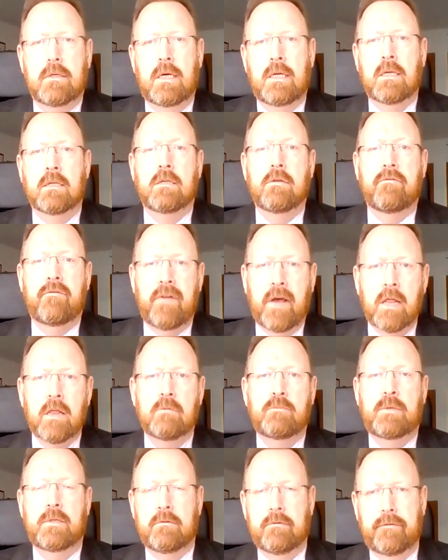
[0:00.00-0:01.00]
in a
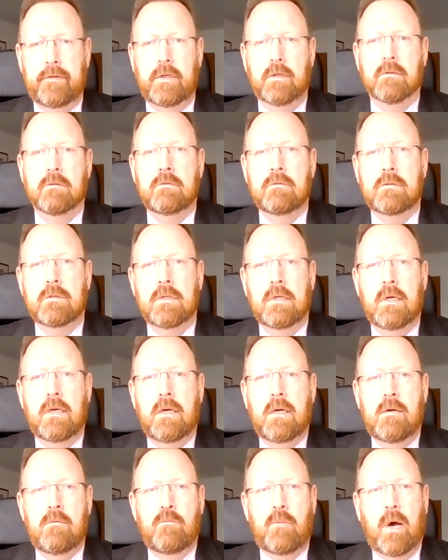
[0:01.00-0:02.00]
developing field,
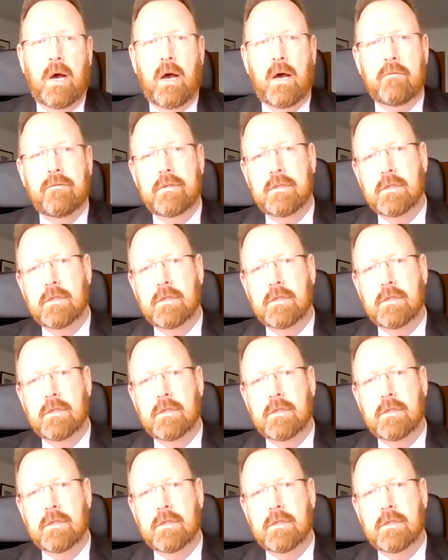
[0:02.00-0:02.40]
but have